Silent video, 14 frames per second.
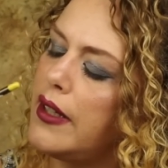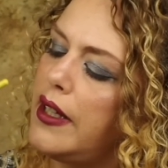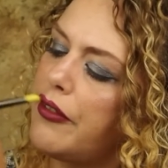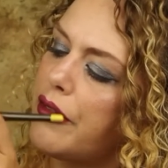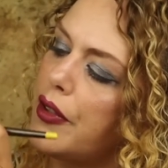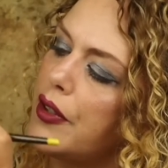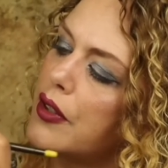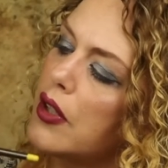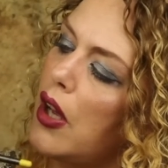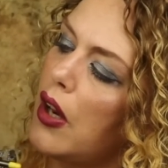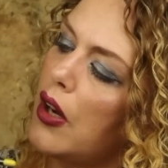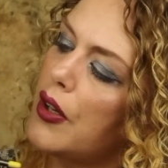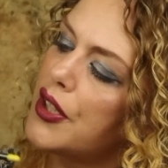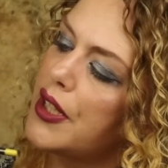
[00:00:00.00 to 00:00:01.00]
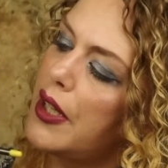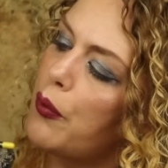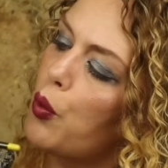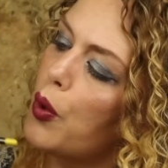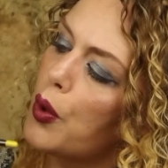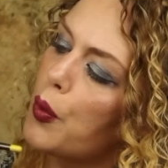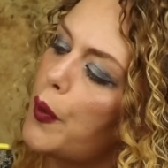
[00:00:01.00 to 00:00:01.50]
different colors
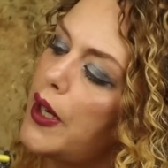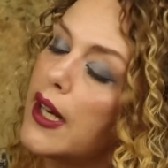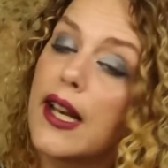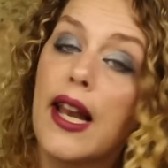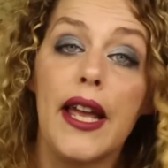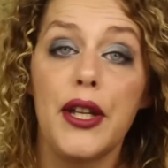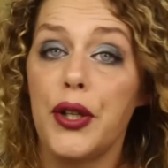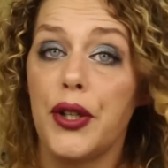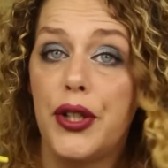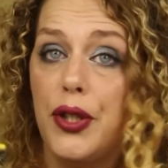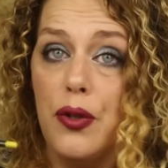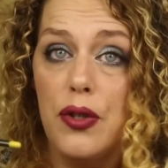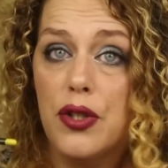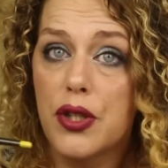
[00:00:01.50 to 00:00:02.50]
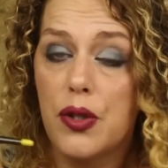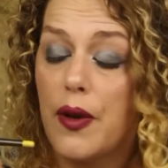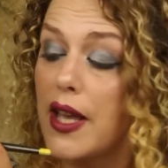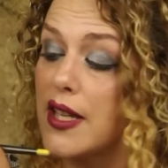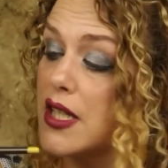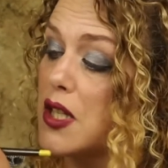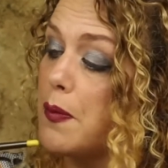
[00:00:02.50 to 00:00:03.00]
and work with it like you're used to
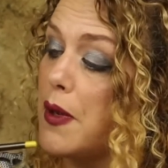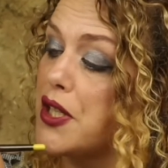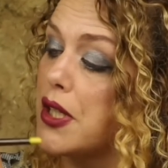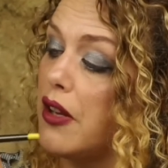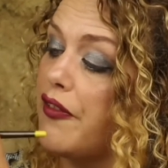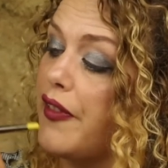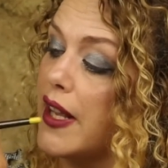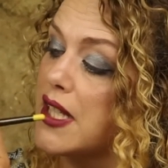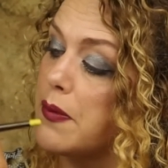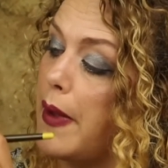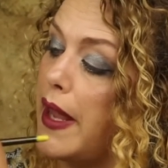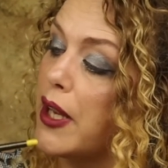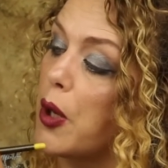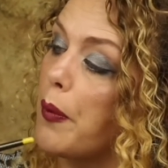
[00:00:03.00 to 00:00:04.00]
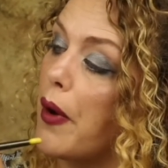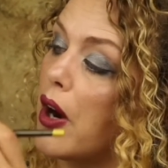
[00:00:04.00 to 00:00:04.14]
as a special effects makeup